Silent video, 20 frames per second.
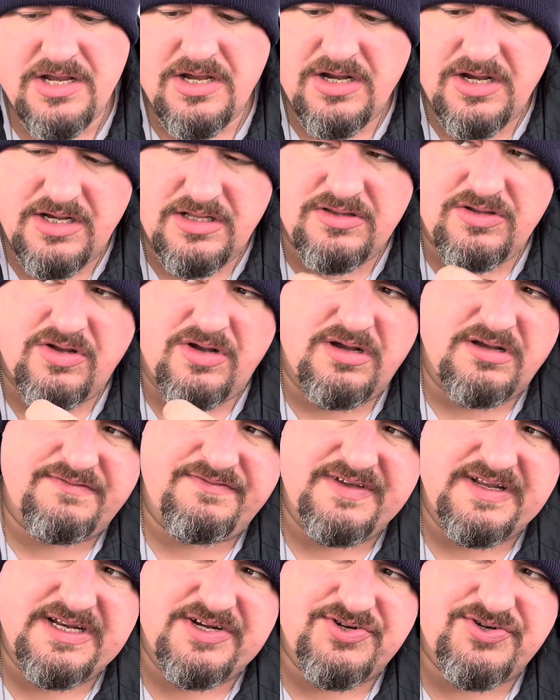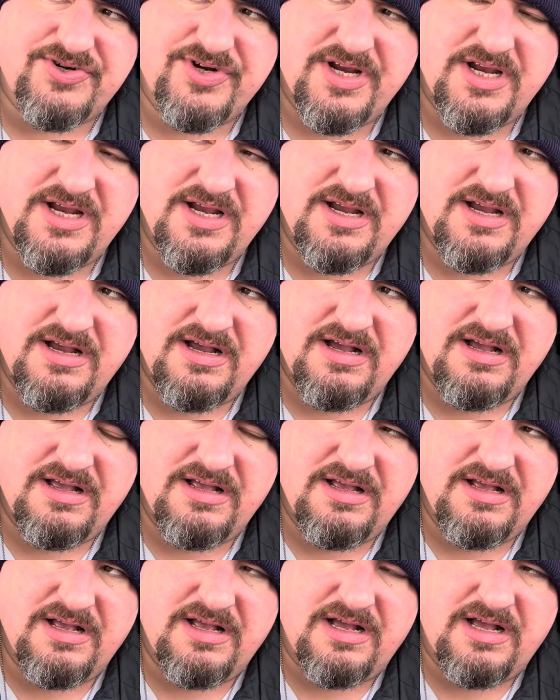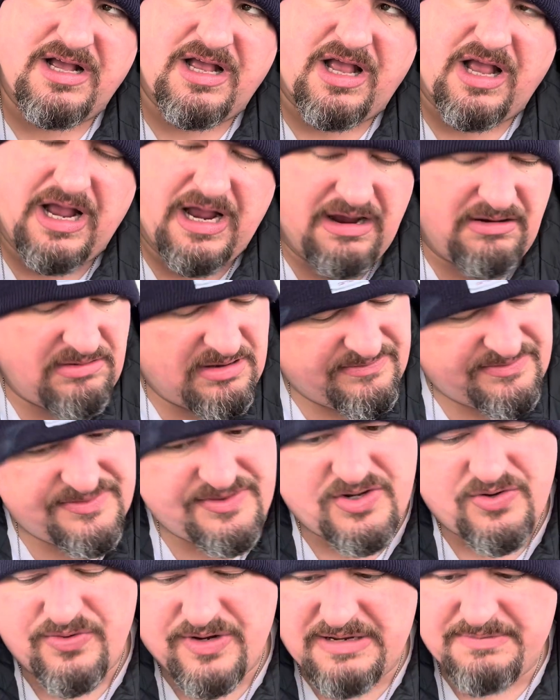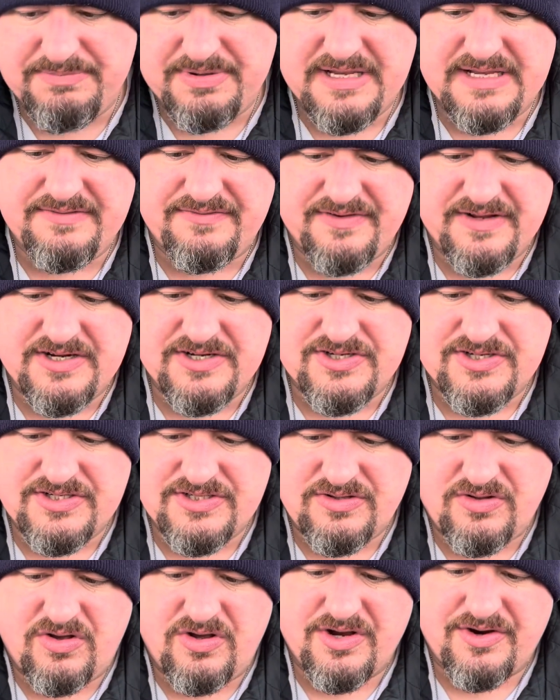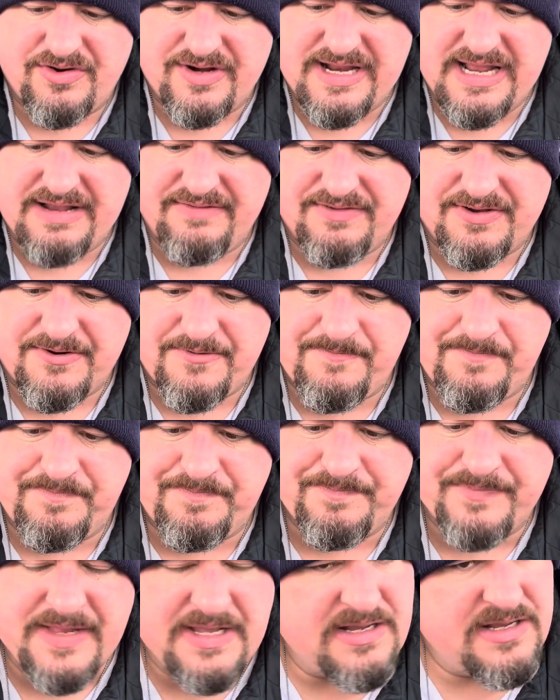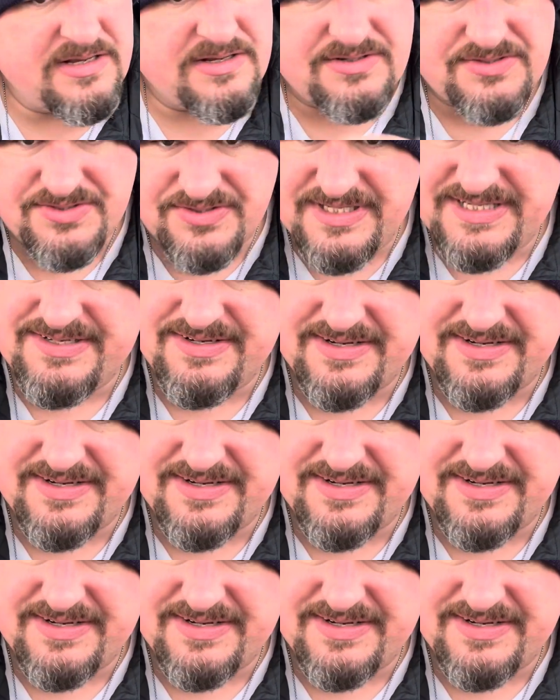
a long finish. However, the Queen Bee finishes longer and heavier. So these are